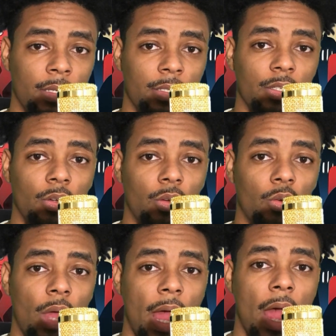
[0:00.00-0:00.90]

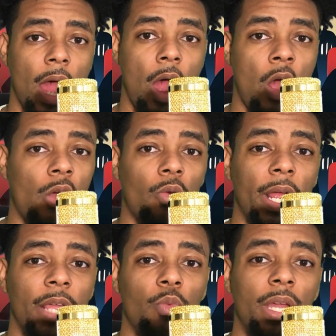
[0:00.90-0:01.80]
So
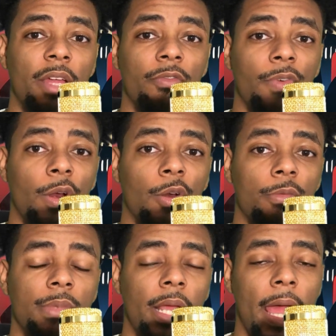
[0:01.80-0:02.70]
already we
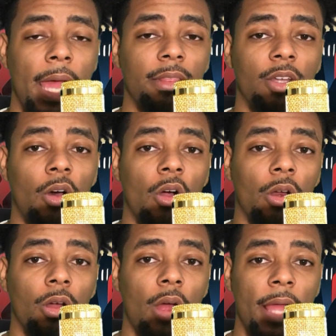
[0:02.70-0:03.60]
confirmed at the
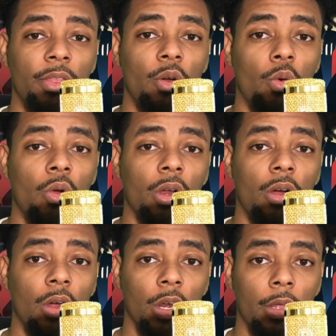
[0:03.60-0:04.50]
orc
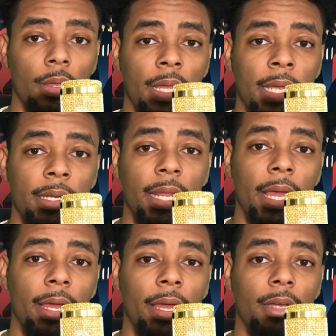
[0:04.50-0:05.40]
arc
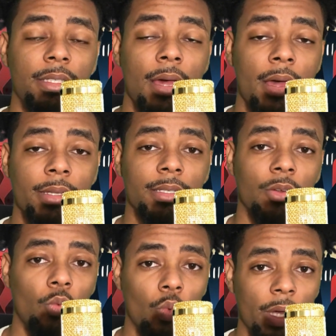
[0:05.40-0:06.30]
that Tusk
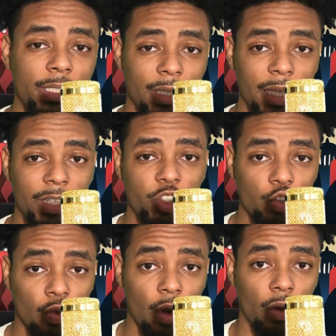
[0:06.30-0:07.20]
was the
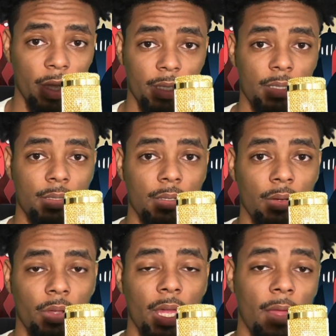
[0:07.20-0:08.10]
strongest,
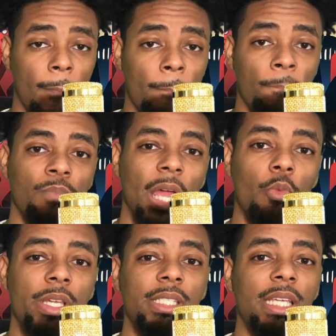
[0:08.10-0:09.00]
okay? And
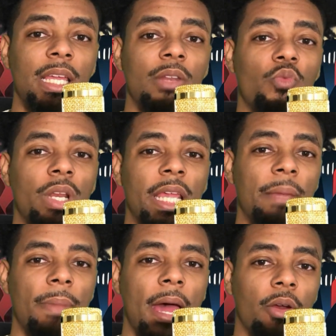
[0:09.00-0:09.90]
we seen when he
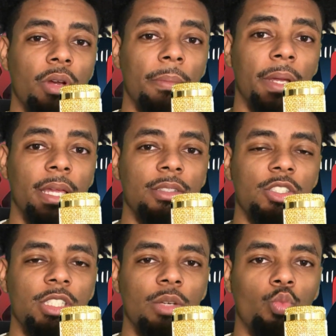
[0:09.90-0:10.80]
battled up
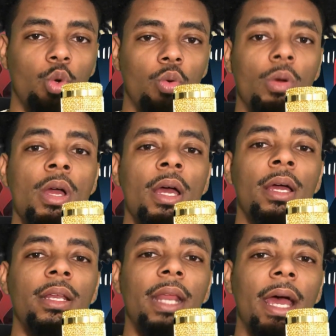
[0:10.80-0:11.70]
against Jin-Woo.
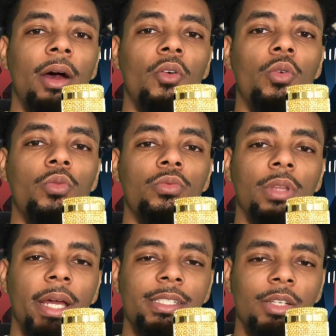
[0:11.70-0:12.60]
Now,
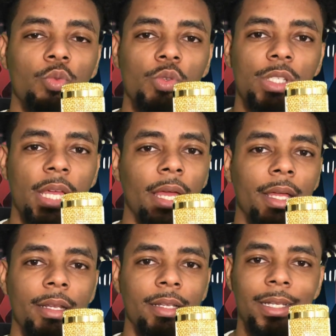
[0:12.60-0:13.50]
like Jin-Woo
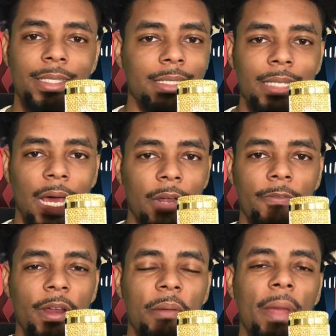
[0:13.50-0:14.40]
said, this is not a
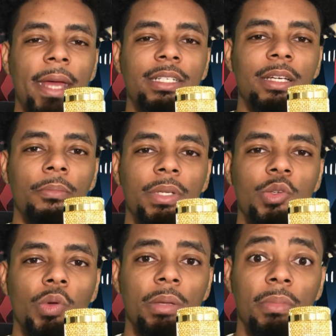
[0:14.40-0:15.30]
fair matchup
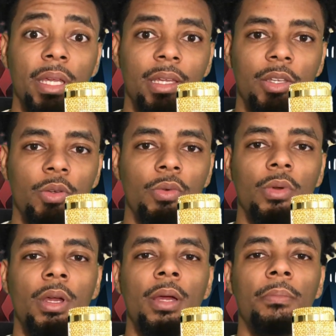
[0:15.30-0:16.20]
between me and you,
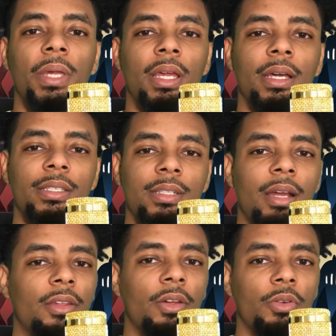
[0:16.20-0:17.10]
because
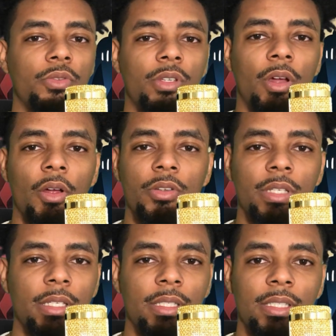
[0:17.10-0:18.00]
none of those
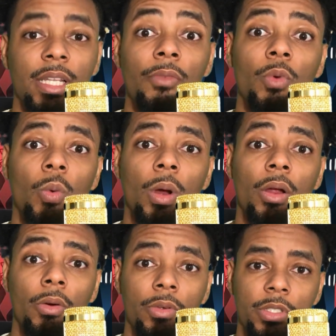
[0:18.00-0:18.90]
curses and stuff will
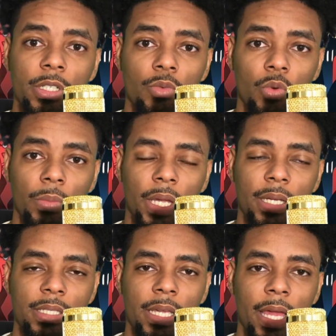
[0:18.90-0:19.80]
work on Jin-Woo
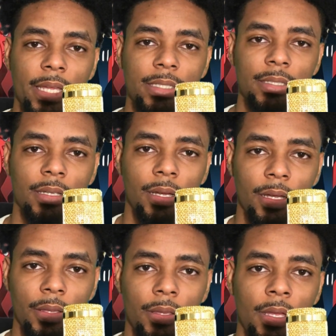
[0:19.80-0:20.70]
because he has
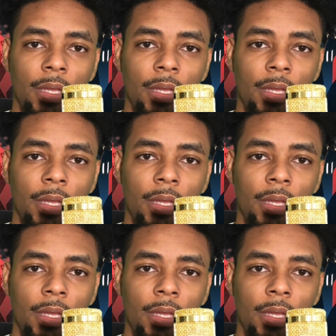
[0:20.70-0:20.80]
the